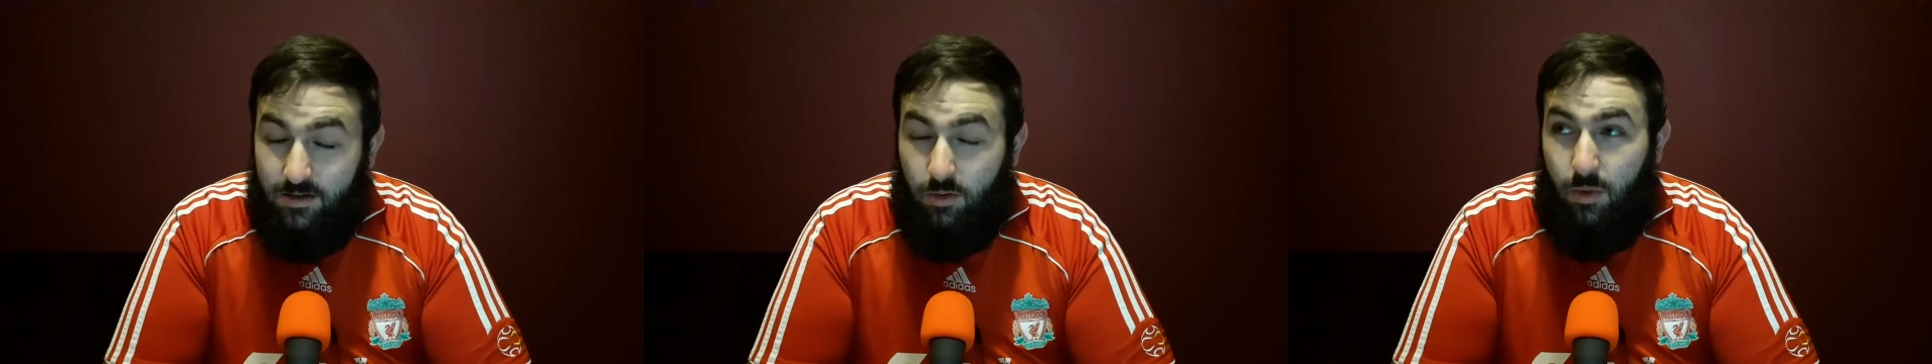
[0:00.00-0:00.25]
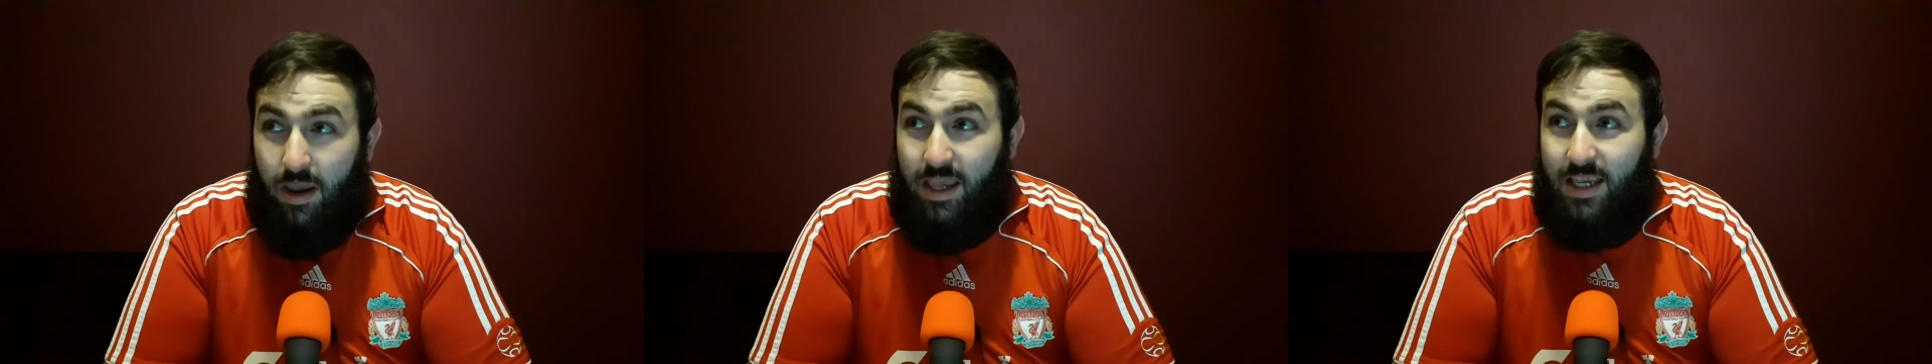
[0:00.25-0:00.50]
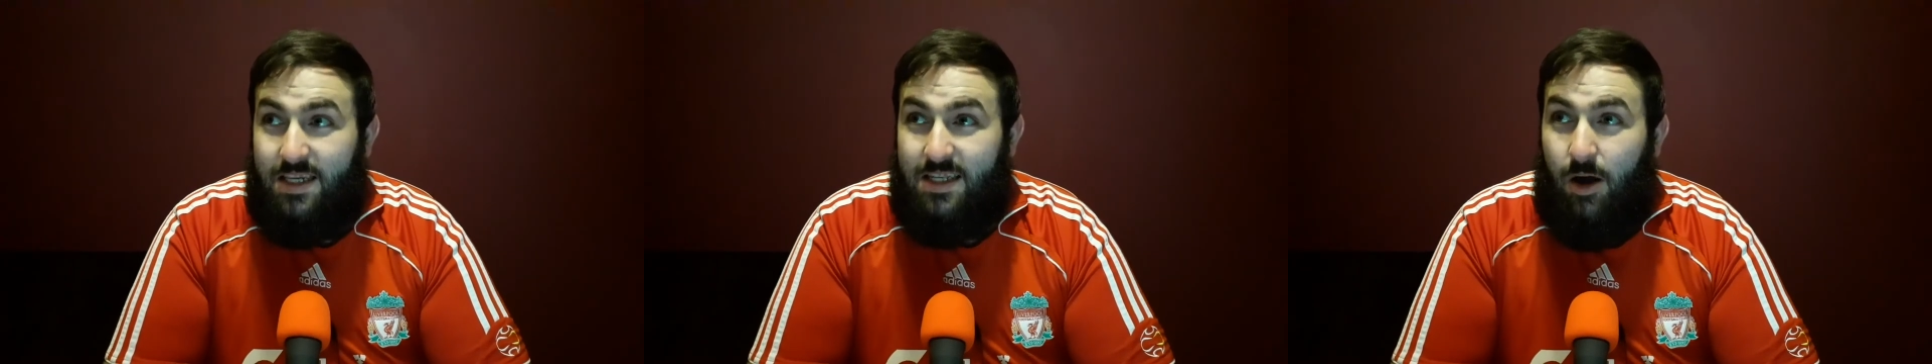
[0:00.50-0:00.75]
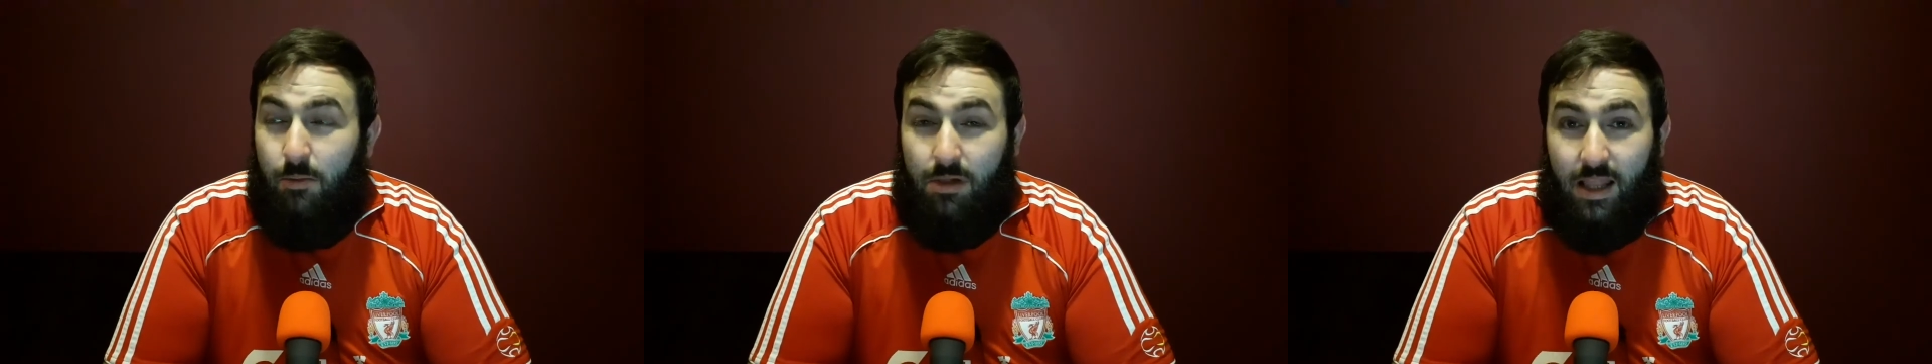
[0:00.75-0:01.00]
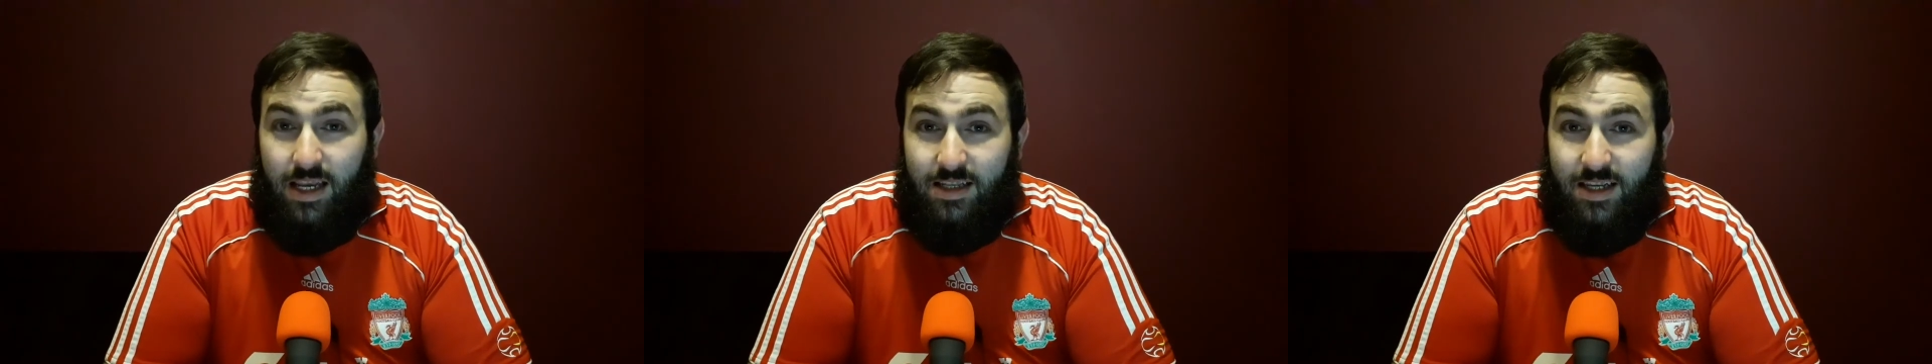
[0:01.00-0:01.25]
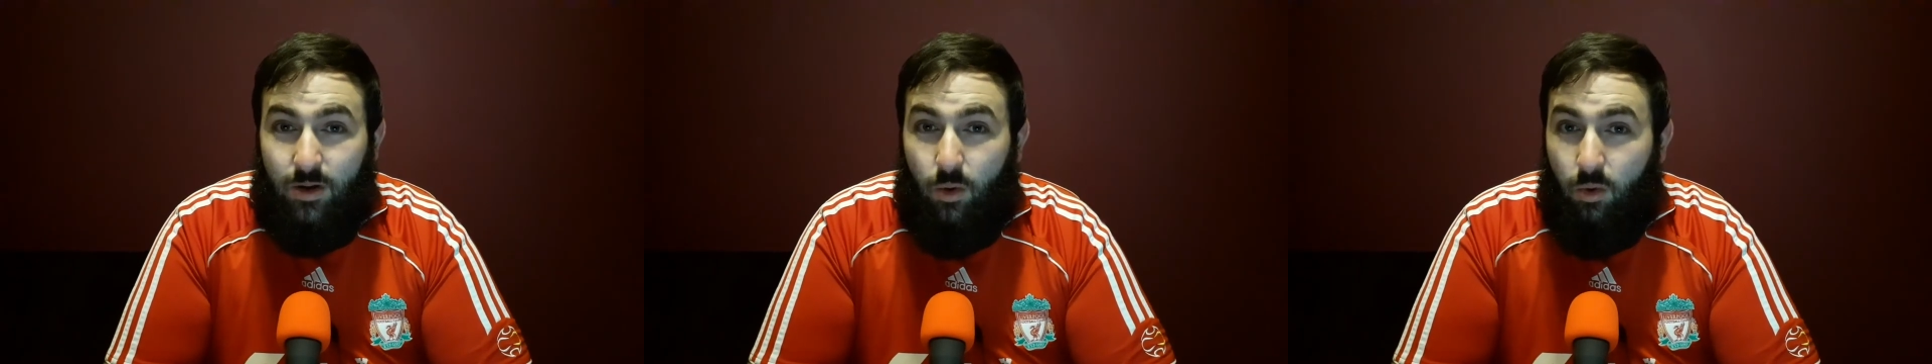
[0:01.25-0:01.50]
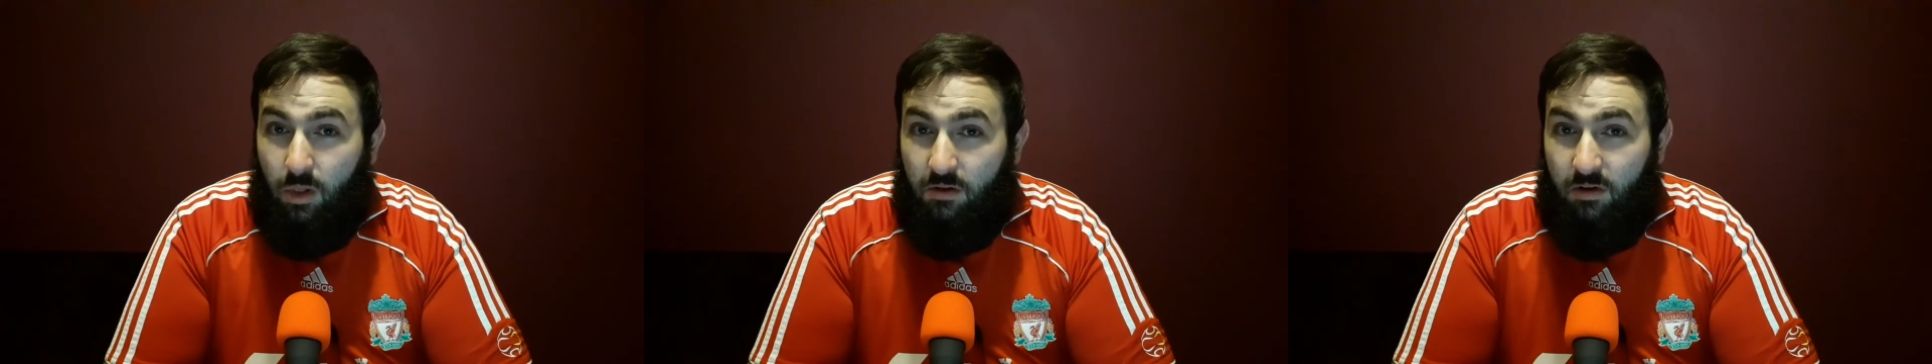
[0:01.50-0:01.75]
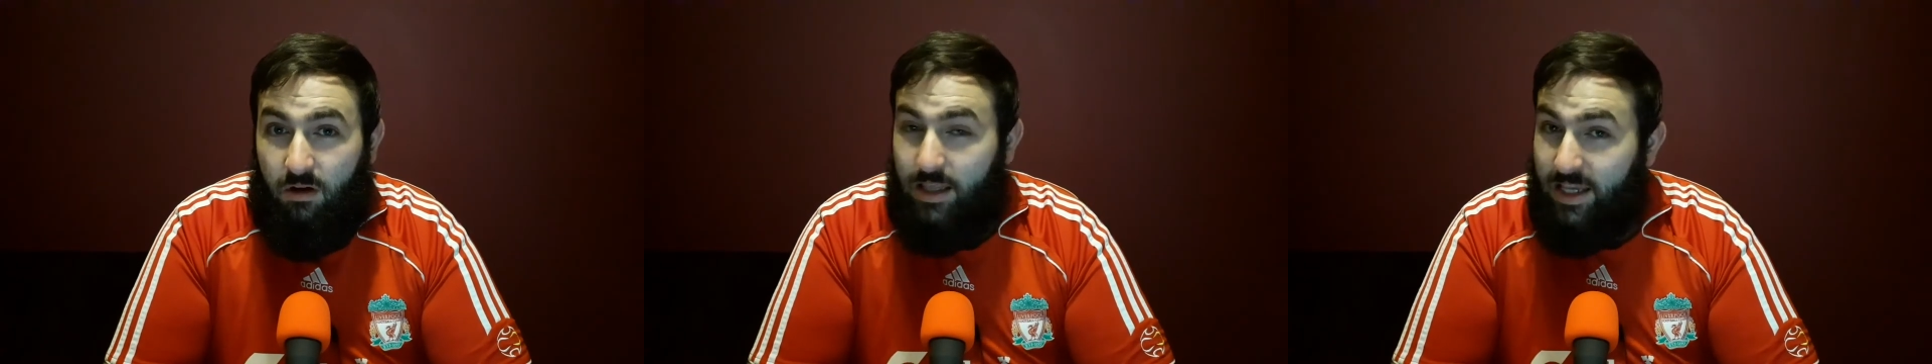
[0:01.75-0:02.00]
where he's now played in all
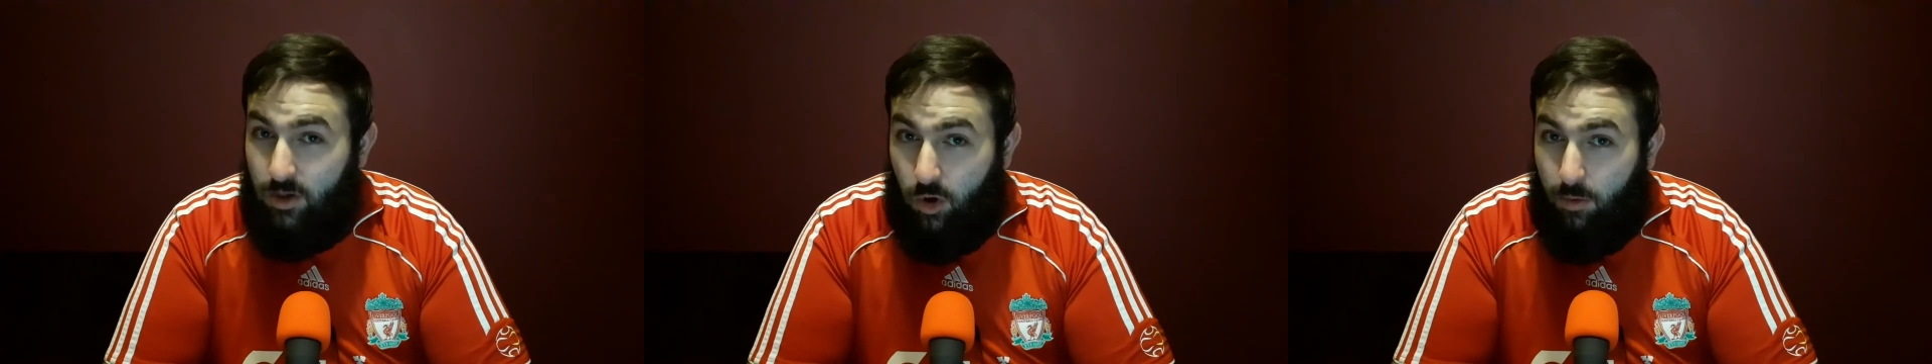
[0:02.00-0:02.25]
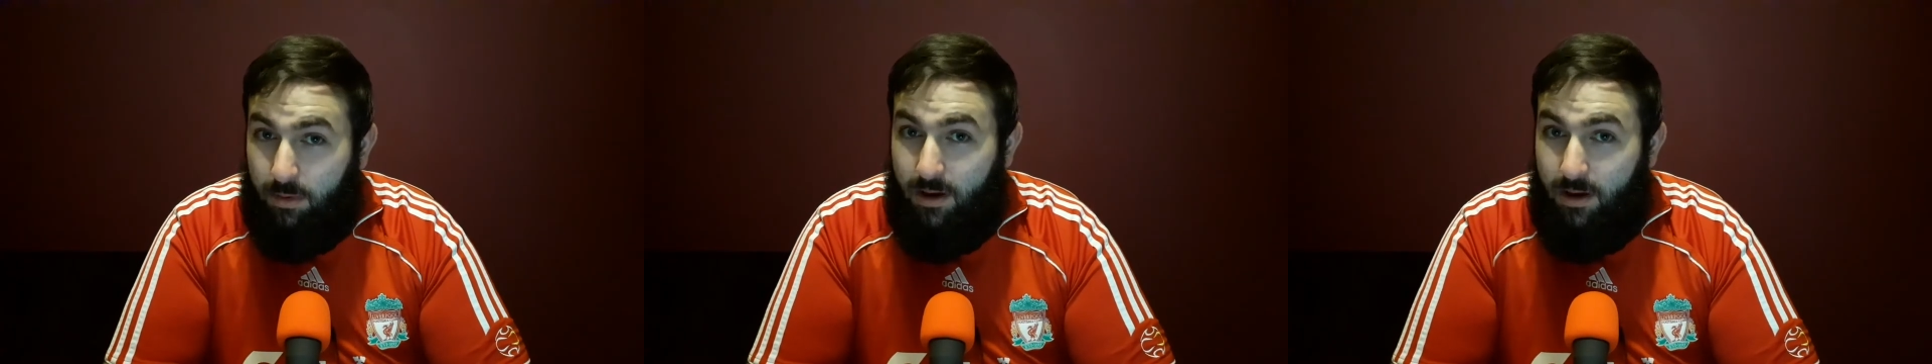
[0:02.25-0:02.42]
of our League Cup